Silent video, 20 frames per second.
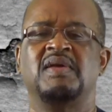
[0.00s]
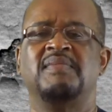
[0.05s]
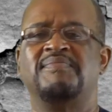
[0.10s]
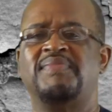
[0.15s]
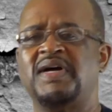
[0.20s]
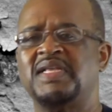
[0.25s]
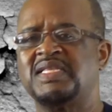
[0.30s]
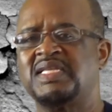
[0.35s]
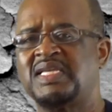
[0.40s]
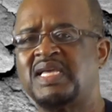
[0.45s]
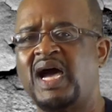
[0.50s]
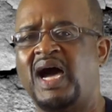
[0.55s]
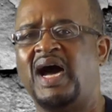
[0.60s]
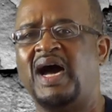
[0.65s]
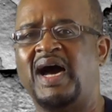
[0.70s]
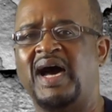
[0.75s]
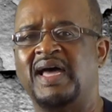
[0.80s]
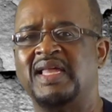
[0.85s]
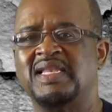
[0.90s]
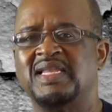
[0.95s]
But
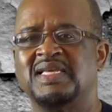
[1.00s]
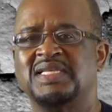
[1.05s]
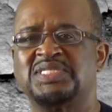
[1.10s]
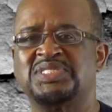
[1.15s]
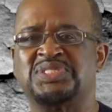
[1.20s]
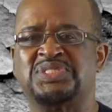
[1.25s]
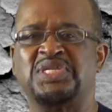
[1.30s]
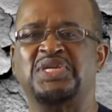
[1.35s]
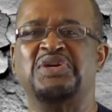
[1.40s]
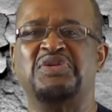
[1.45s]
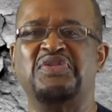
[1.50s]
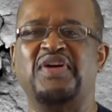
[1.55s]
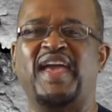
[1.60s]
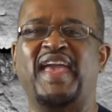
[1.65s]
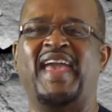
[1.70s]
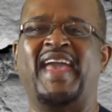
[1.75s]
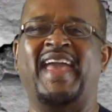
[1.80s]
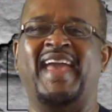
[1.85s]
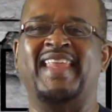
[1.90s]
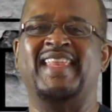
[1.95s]
God still
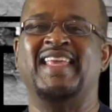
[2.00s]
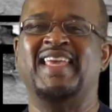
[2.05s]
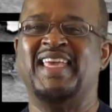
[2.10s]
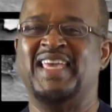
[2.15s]
had